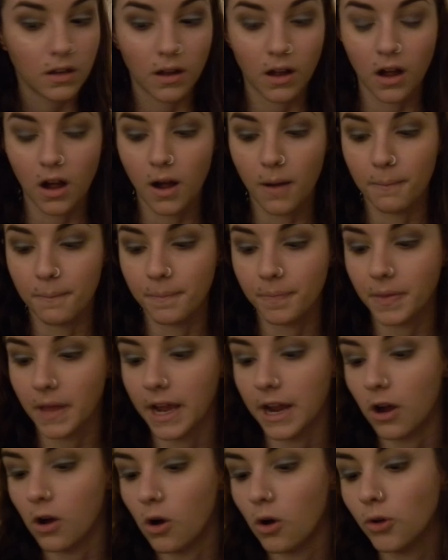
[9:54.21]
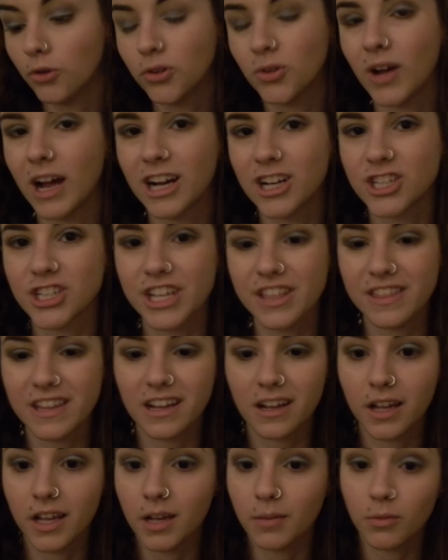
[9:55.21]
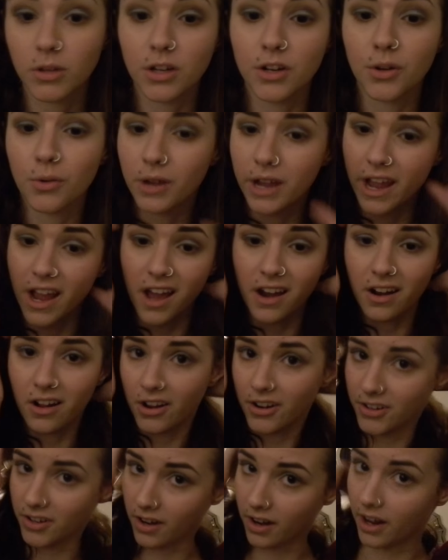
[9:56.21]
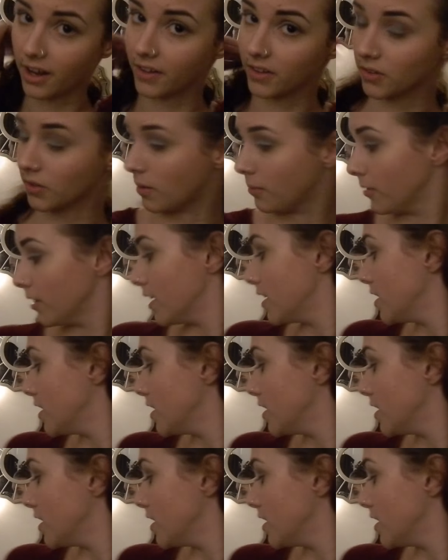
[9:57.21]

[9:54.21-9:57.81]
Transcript: I also actually think I am going to do a cat eye today, so I'm going to